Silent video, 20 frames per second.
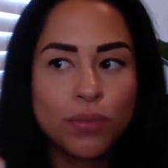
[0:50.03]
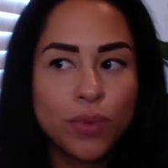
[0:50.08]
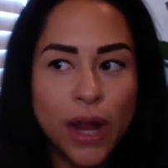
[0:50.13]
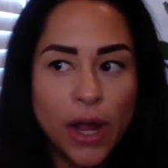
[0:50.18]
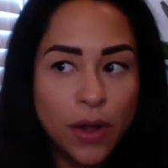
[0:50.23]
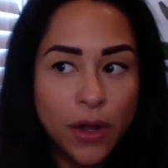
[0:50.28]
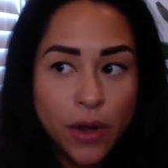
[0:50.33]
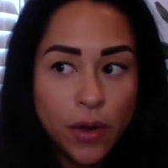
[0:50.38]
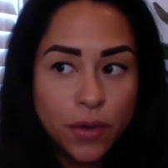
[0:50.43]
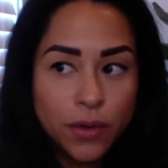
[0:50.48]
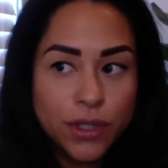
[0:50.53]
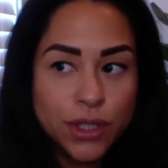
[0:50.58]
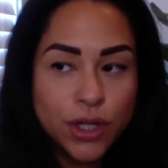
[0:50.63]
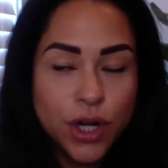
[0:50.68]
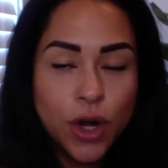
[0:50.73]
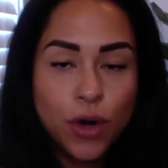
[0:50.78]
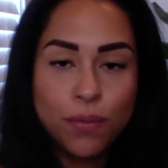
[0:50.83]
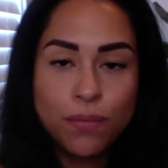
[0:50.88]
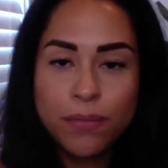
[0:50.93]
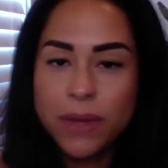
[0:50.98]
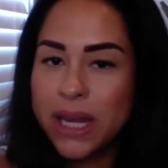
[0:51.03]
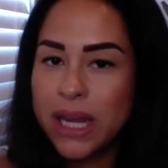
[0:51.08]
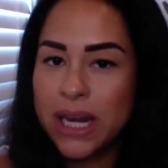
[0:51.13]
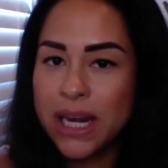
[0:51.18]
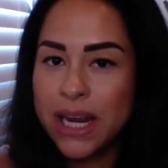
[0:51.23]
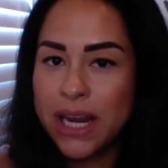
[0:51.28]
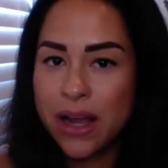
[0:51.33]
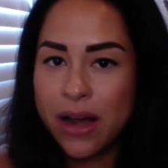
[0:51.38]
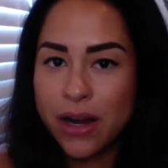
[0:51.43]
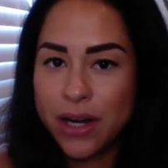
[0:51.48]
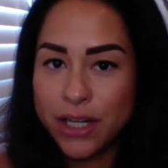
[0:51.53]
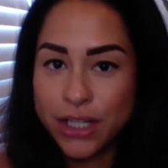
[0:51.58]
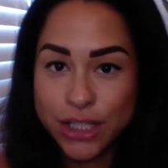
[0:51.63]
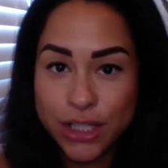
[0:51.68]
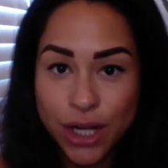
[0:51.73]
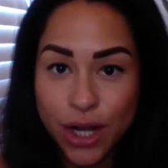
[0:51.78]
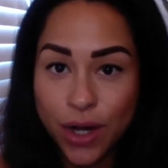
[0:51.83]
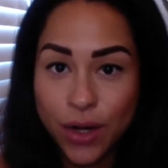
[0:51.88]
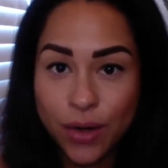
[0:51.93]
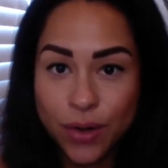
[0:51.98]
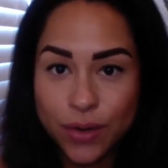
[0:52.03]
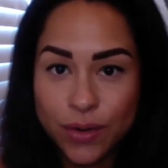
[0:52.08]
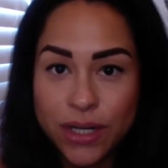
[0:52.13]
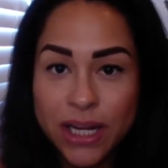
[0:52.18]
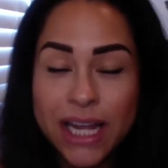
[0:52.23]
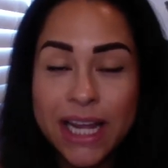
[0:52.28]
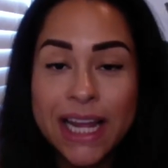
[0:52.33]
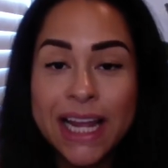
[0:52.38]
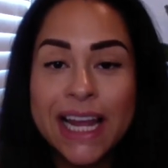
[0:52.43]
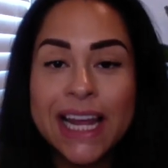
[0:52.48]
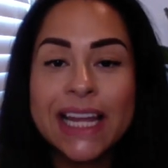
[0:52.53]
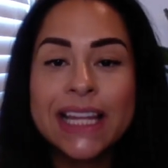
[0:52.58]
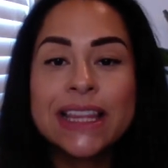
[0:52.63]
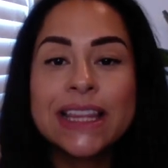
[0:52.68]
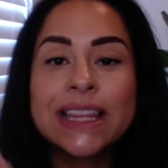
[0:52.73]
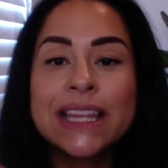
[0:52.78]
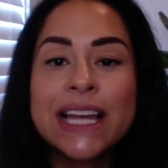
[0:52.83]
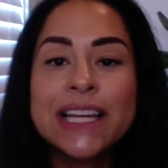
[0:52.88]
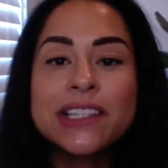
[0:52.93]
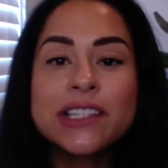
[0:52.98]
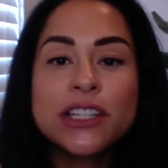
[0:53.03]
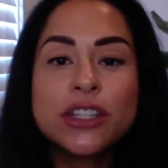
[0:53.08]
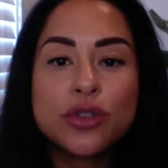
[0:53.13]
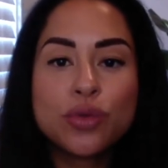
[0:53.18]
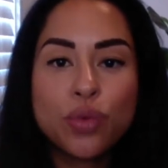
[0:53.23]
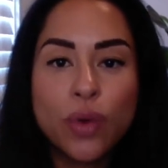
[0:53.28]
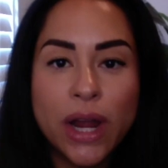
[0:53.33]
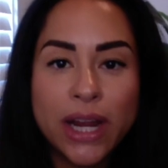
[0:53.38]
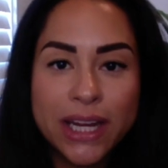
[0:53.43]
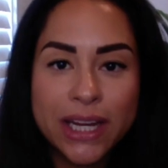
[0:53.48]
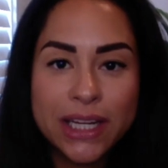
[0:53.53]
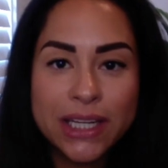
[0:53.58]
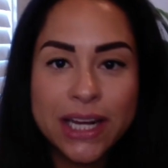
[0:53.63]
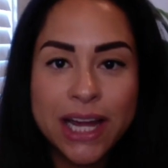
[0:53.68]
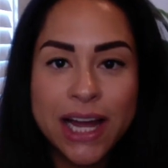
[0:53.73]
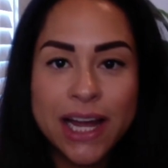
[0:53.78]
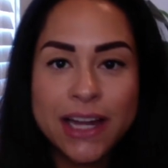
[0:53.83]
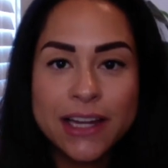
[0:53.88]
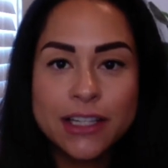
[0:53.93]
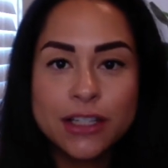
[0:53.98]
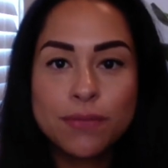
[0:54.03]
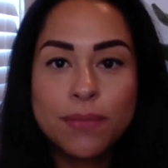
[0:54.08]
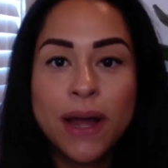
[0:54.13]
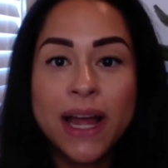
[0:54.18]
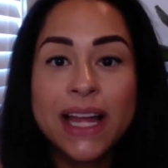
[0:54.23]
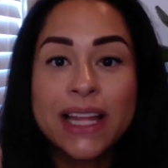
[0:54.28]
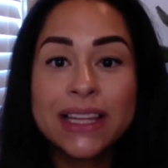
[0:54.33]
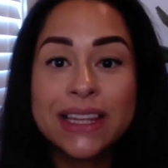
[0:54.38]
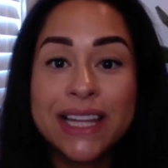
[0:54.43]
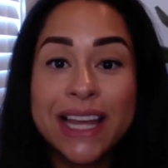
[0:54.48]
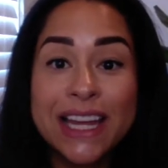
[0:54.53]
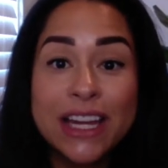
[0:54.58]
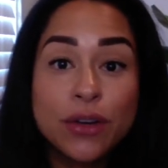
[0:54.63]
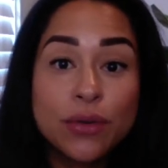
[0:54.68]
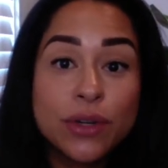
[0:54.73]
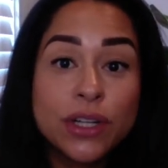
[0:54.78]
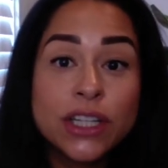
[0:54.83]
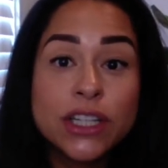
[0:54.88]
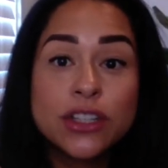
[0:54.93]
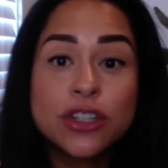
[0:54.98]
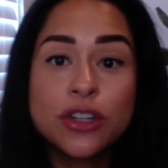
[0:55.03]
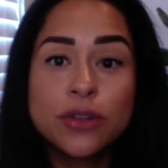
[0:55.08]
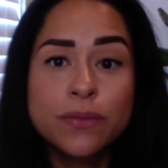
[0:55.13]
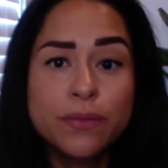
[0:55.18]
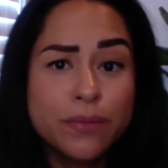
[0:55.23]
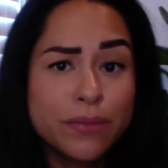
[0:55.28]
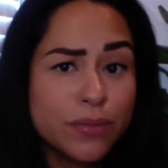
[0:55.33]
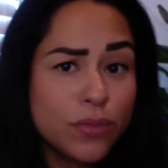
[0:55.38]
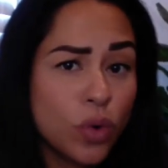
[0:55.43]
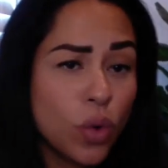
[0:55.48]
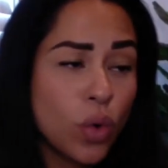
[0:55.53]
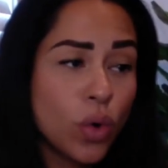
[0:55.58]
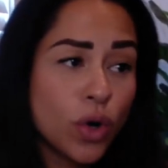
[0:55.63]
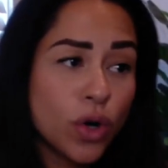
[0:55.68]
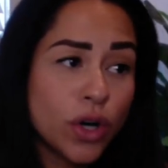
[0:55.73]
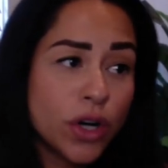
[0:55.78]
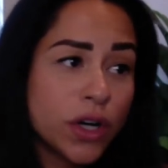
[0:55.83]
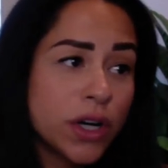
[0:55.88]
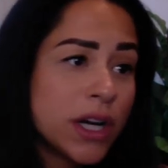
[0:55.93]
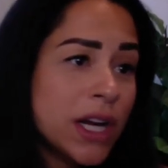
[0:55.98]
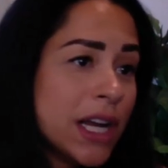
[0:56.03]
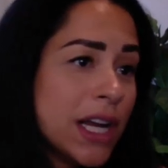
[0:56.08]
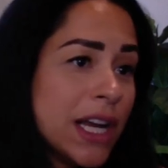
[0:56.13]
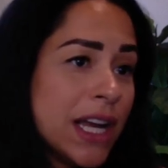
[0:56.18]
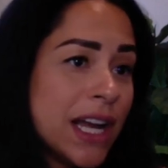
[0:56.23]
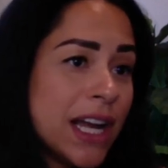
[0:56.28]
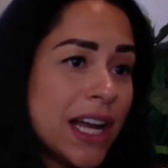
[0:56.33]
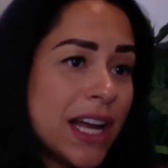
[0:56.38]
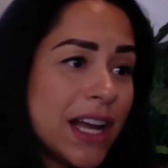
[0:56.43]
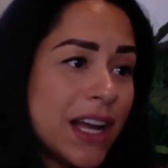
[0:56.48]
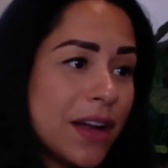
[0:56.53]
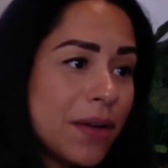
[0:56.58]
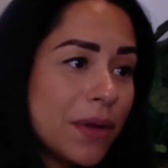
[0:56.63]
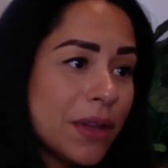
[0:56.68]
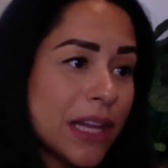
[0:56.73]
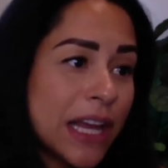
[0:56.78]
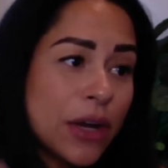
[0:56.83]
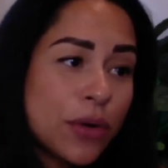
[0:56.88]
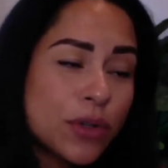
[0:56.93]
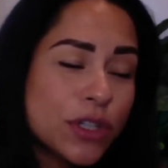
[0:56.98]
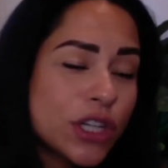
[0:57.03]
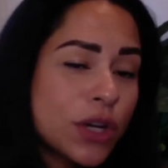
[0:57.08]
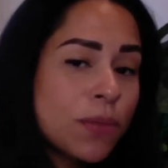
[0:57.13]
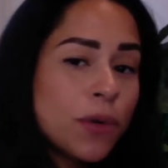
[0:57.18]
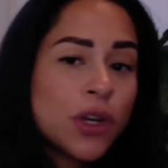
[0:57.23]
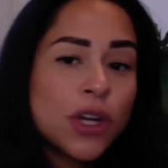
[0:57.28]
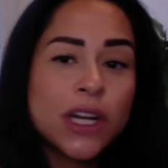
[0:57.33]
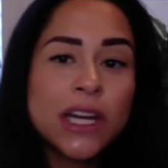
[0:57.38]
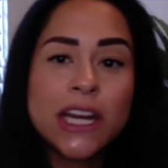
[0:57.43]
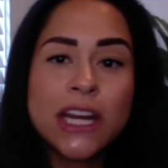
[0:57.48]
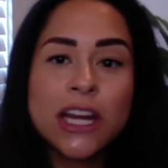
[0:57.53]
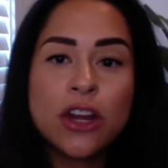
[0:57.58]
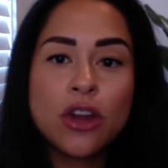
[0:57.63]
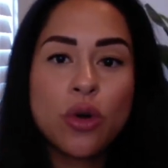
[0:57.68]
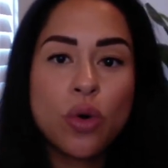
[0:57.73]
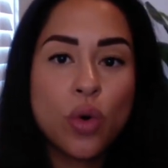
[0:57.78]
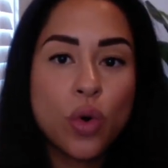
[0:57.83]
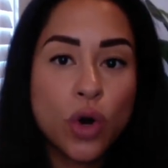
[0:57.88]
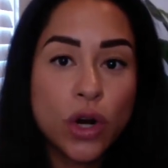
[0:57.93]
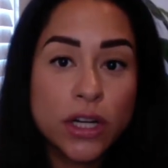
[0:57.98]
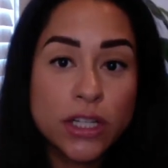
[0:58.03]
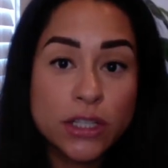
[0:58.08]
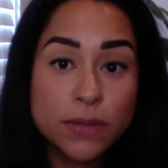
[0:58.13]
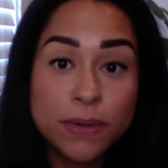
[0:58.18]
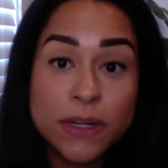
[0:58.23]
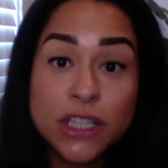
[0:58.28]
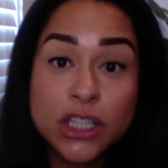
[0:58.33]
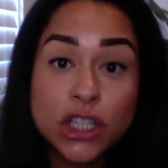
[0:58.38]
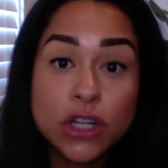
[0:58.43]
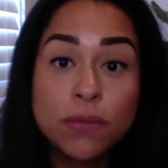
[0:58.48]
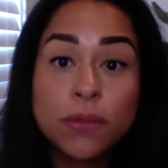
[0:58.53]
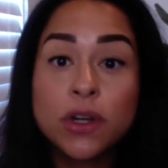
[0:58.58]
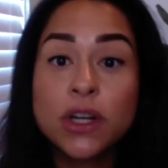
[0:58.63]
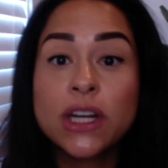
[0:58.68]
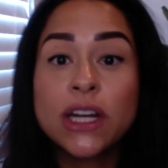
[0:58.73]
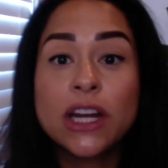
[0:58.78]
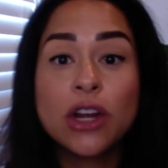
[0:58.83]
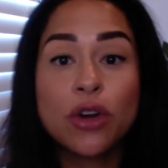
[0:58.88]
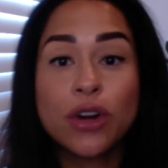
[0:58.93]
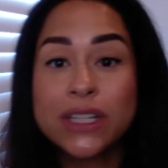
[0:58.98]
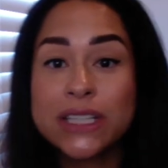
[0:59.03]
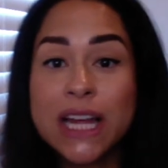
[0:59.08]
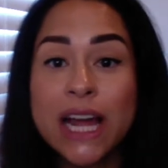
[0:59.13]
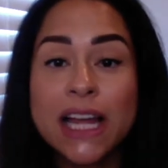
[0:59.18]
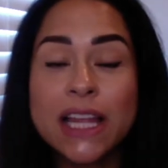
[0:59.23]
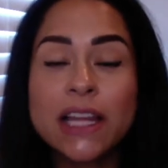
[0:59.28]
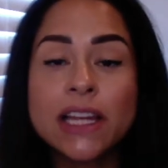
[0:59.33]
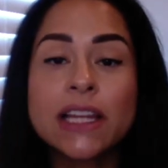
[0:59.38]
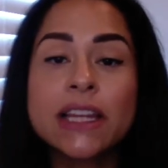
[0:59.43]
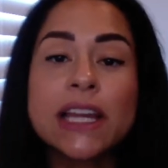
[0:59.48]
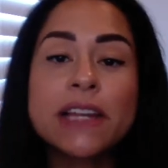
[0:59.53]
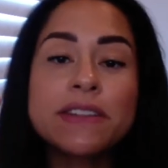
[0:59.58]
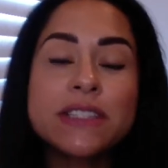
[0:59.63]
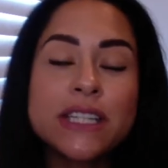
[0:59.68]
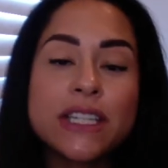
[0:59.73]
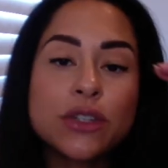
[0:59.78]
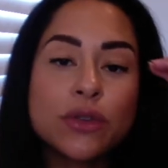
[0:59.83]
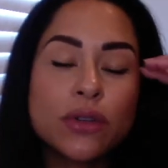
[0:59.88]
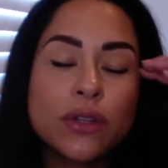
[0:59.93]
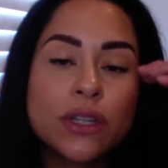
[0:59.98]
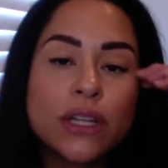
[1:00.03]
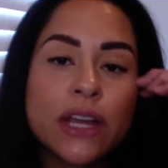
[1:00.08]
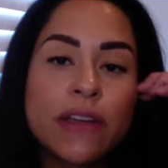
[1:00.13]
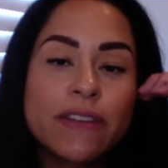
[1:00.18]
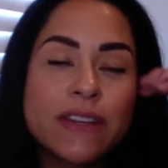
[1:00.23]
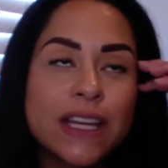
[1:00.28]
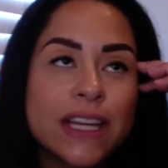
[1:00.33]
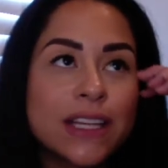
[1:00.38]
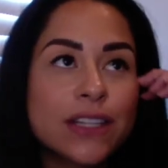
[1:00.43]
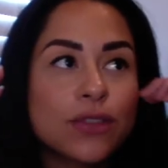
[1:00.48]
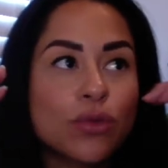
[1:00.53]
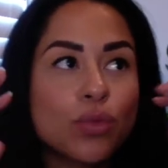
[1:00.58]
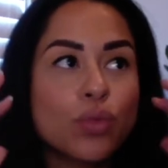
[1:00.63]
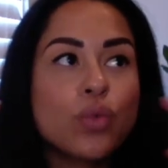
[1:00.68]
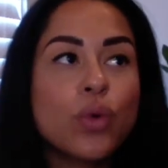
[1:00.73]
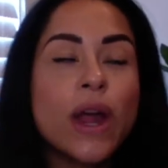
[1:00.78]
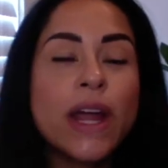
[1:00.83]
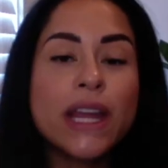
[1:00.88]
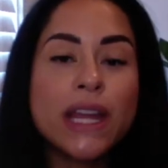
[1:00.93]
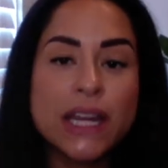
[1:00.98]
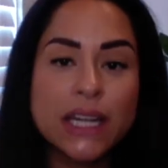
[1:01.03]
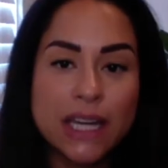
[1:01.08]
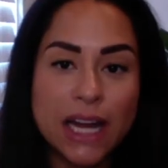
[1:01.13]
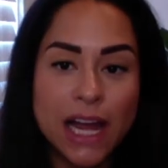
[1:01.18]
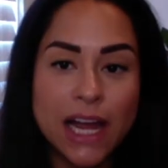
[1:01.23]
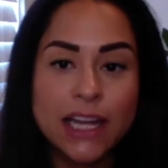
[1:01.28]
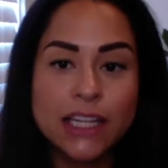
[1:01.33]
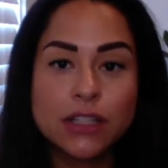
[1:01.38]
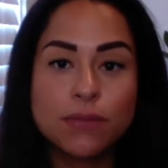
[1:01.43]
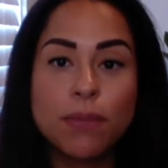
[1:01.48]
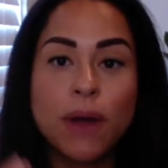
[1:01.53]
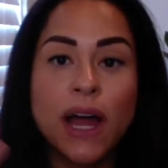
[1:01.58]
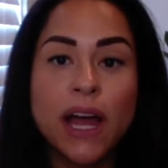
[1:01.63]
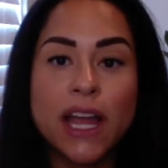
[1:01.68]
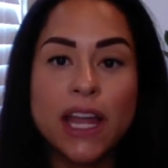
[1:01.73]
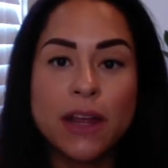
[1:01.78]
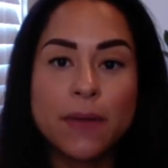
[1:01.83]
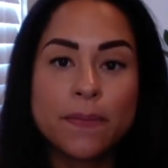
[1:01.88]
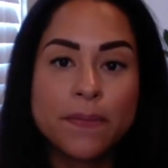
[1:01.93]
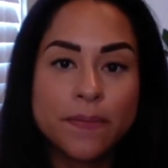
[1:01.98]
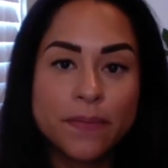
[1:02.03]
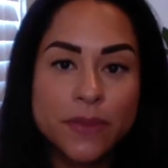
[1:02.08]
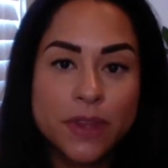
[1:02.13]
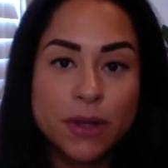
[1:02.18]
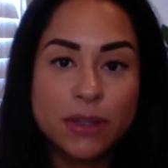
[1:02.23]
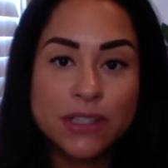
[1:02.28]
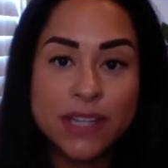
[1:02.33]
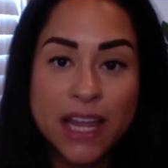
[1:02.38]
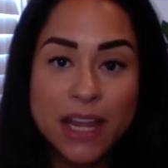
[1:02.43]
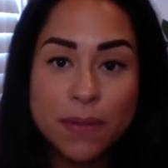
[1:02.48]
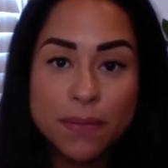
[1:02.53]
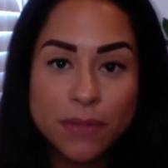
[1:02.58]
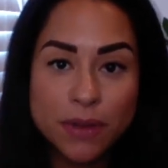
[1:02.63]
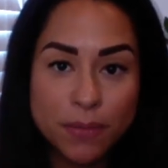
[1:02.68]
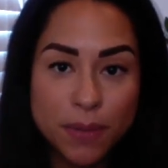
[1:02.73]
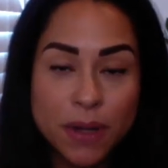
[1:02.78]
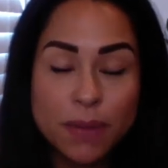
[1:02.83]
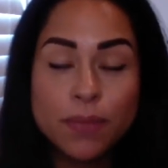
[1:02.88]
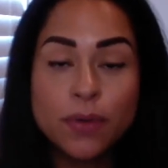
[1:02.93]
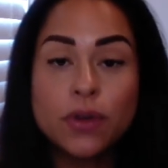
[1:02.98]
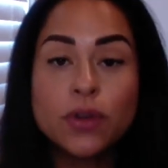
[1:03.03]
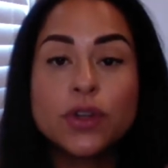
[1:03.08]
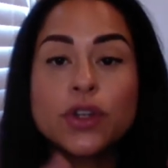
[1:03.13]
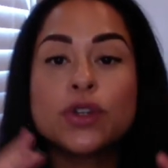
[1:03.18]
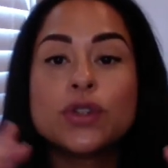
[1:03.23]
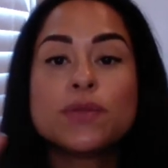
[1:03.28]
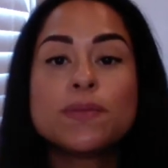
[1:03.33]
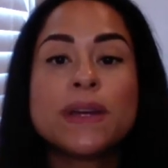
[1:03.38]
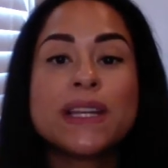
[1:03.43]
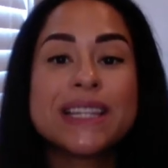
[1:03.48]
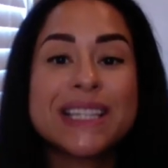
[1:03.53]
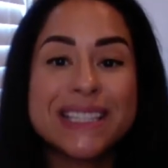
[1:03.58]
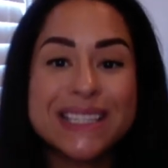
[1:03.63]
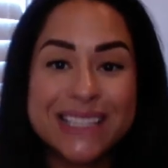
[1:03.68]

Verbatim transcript: holds no meaning on its own unless it's recognized by a language or a uh, language community or a speech community or a dialect, unless it's it is recognized by the same the people who speak the